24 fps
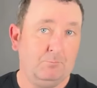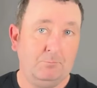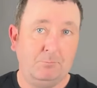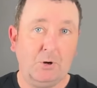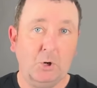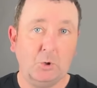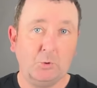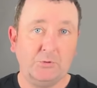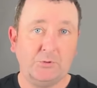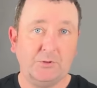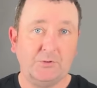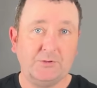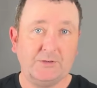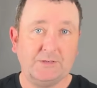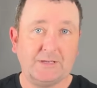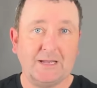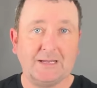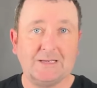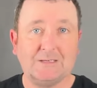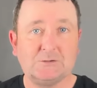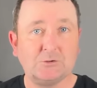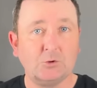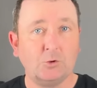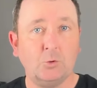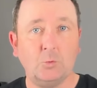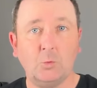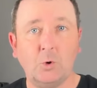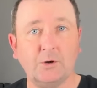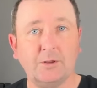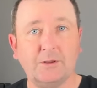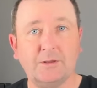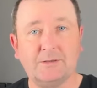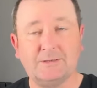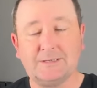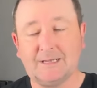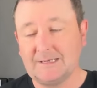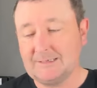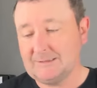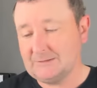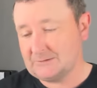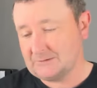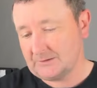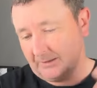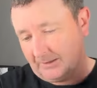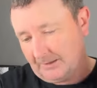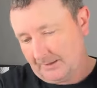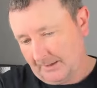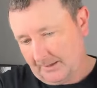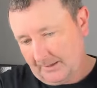both of the days, or one of the days.